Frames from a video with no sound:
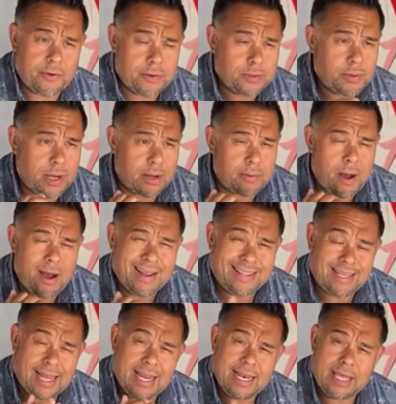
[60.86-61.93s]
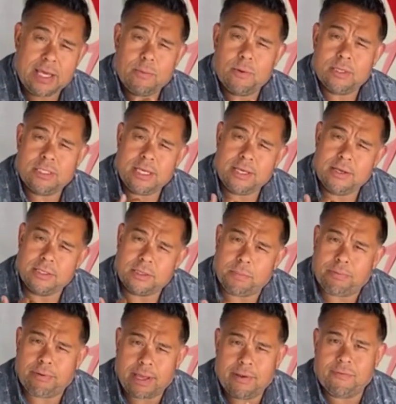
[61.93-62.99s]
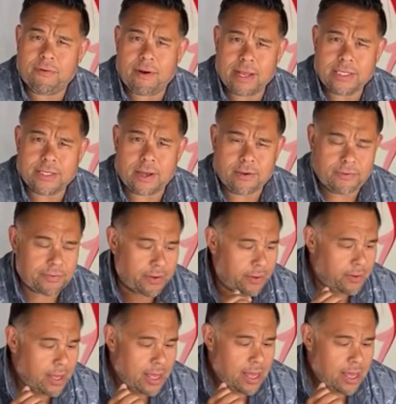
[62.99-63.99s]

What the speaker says: as well, ideally you want to use the pre-fried tofu